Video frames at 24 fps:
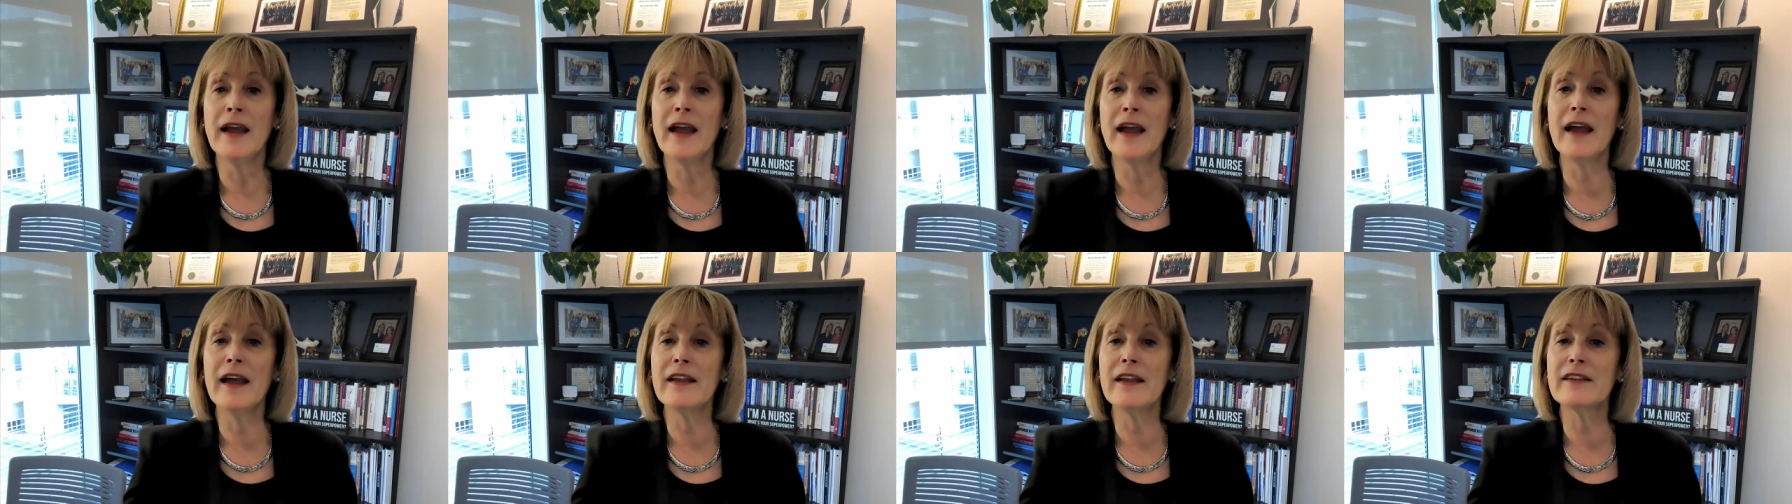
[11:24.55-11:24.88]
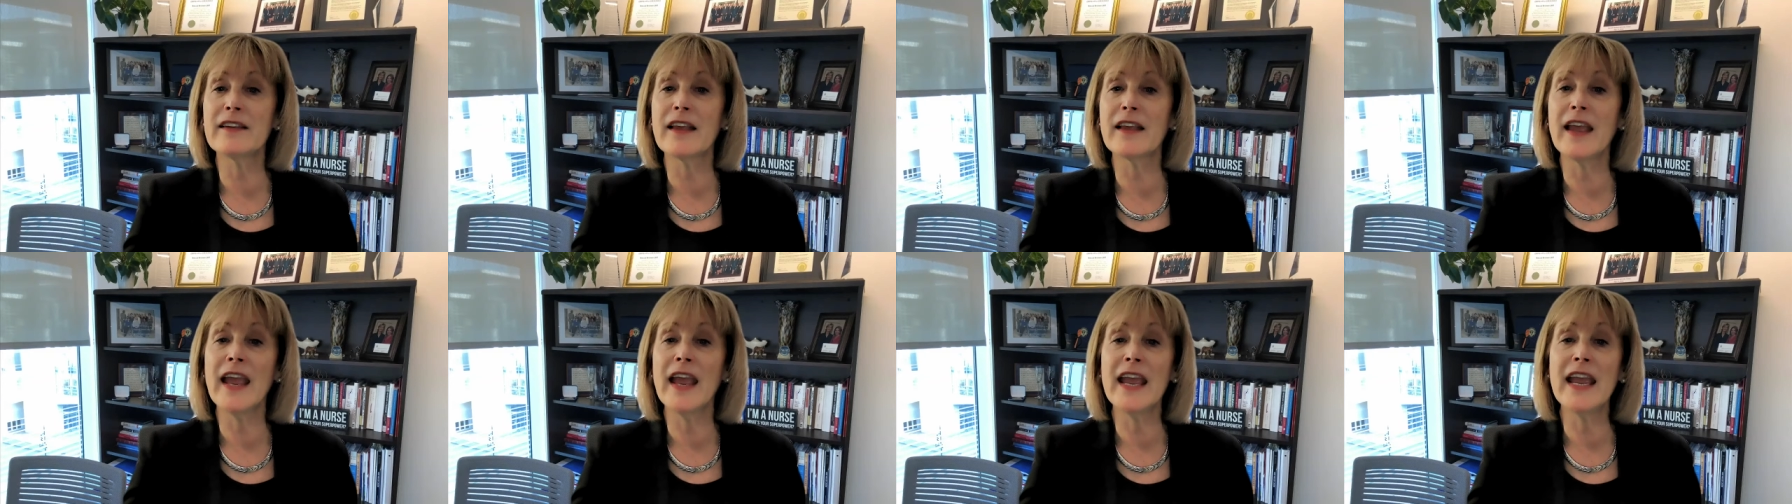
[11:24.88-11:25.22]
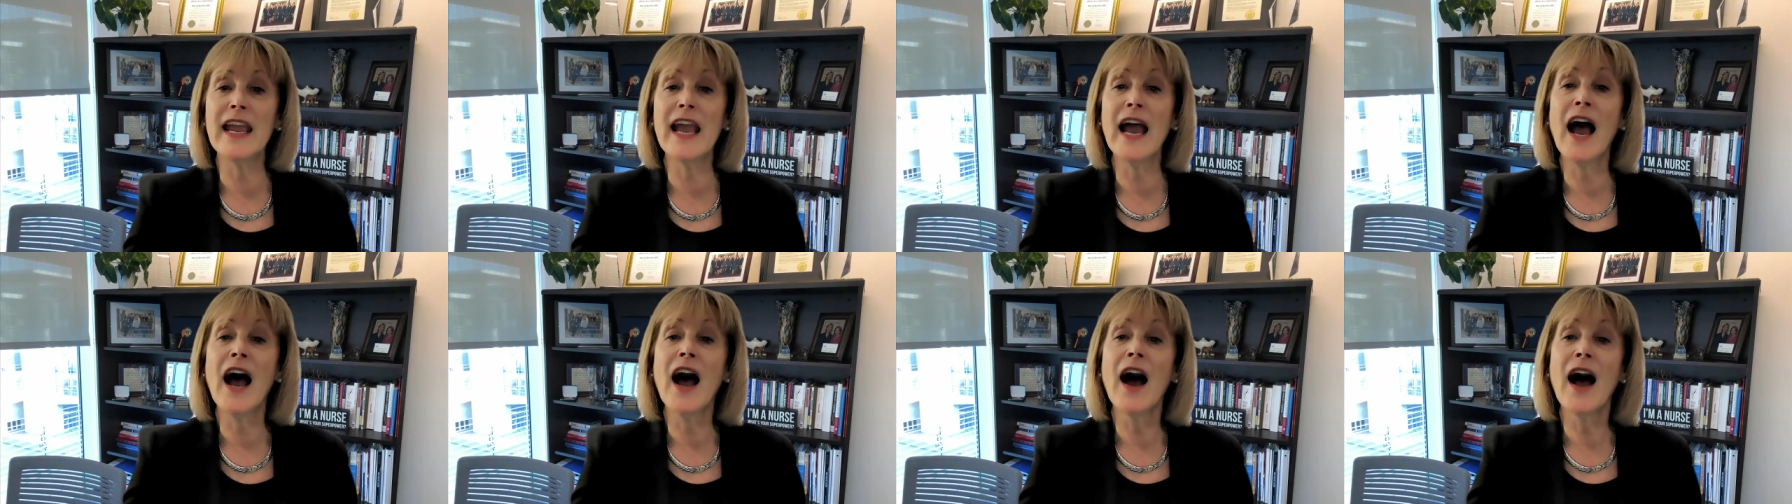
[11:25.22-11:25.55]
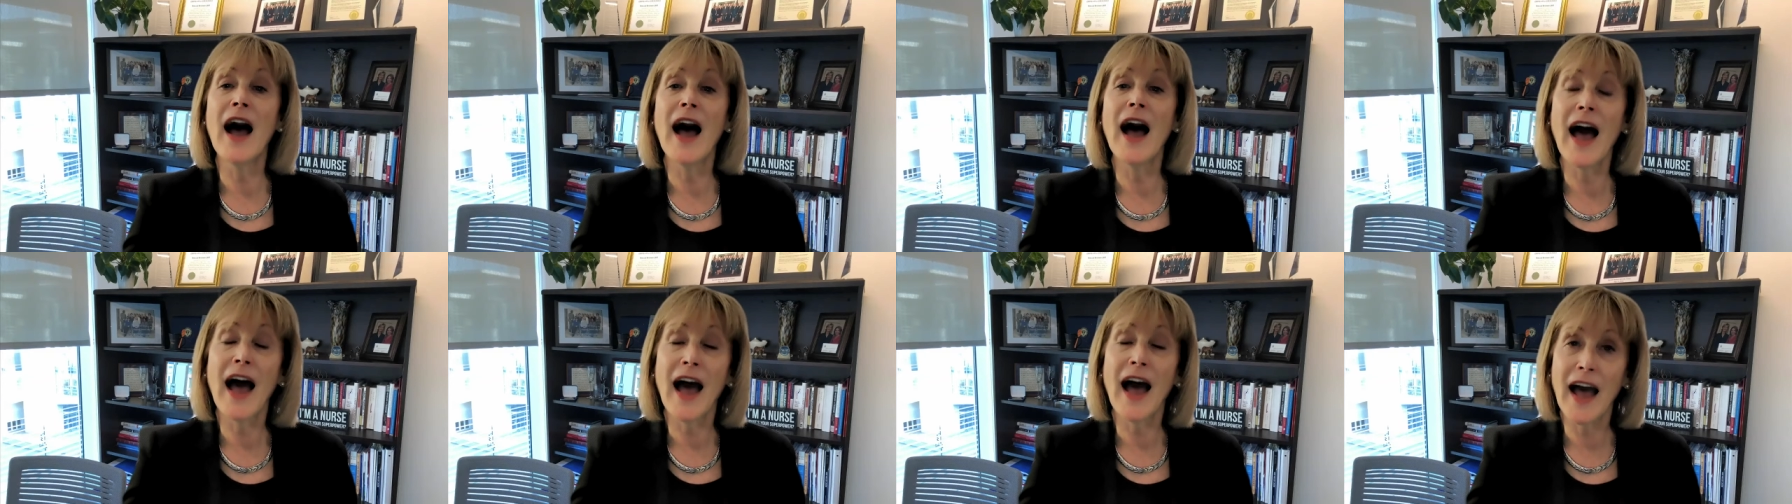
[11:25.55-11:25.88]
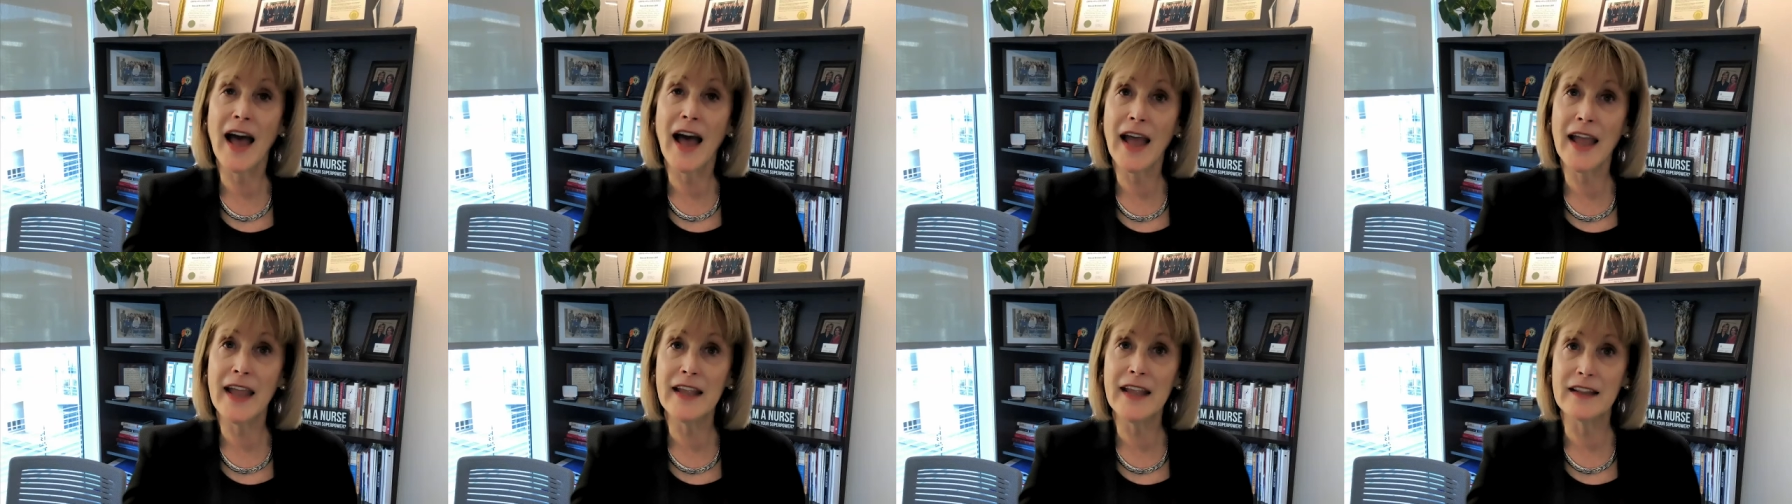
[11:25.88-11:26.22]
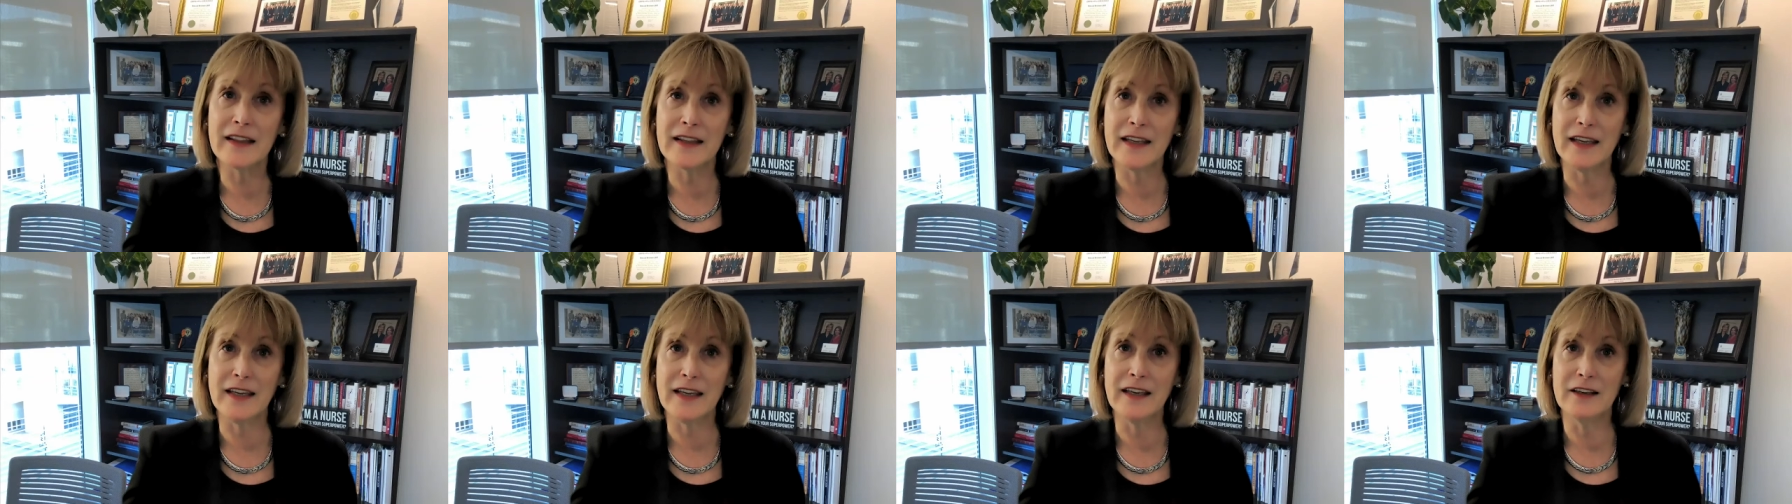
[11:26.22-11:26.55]
as a
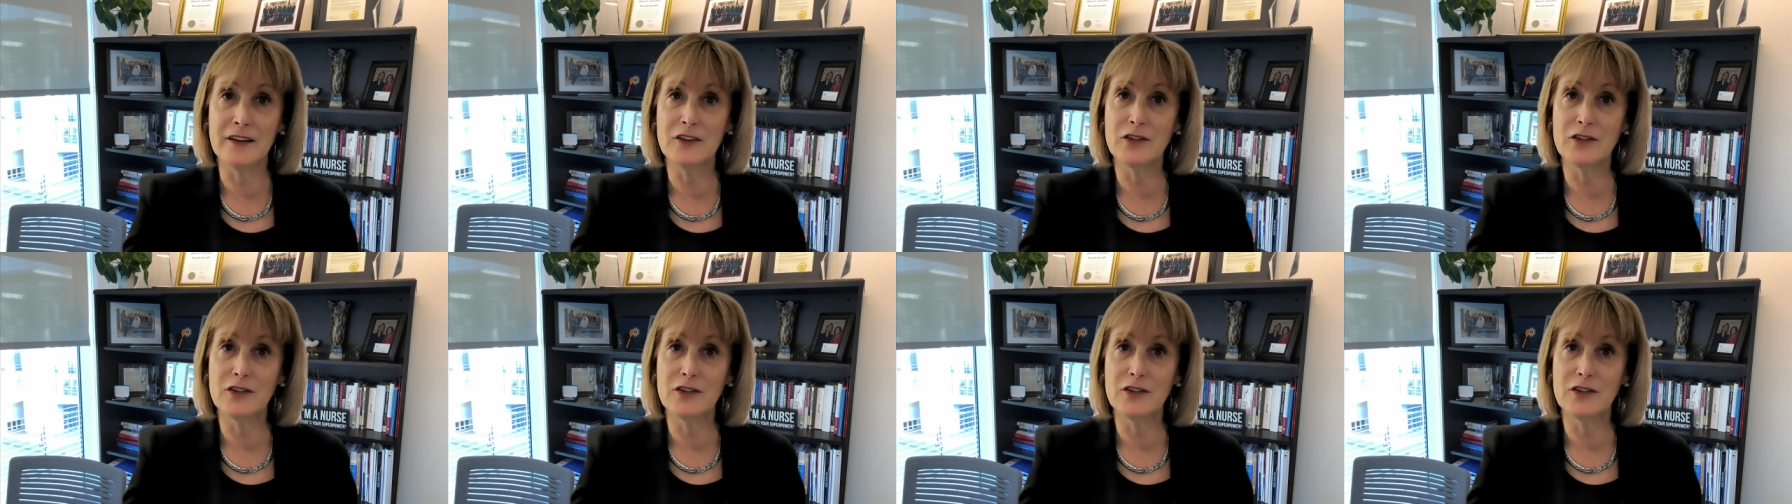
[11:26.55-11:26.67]
highly